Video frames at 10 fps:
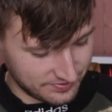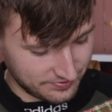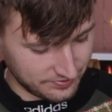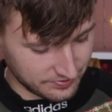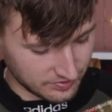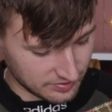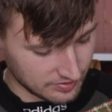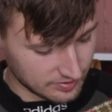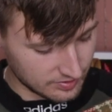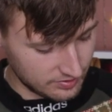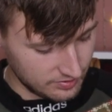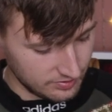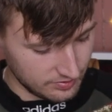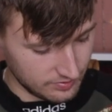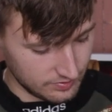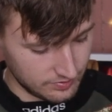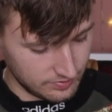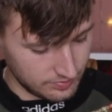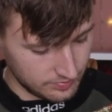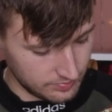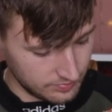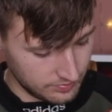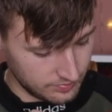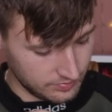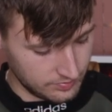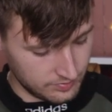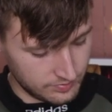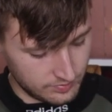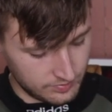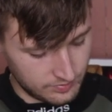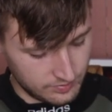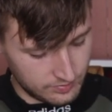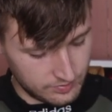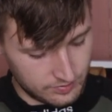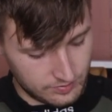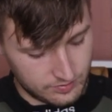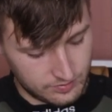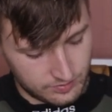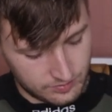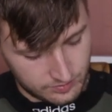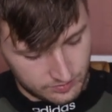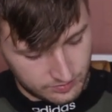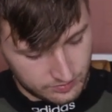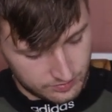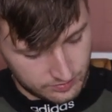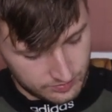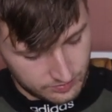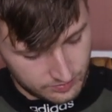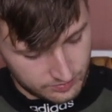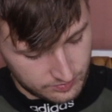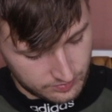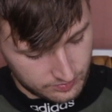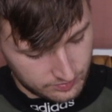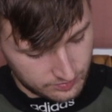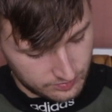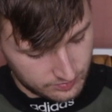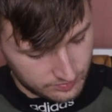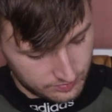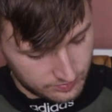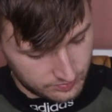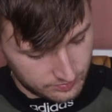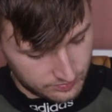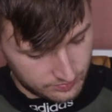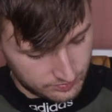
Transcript: (silent)